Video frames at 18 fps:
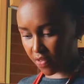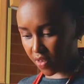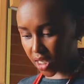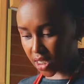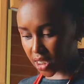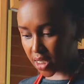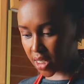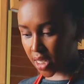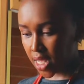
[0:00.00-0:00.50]

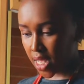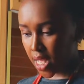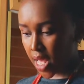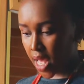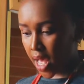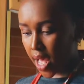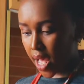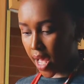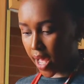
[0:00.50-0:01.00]
fast.
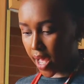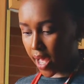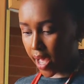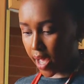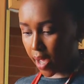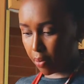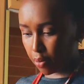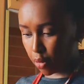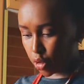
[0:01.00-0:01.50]

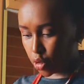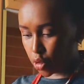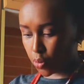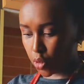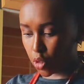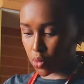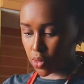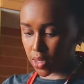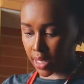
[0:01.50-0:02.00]
I'm going to
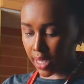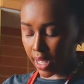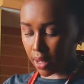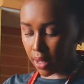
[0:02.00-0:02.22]
be using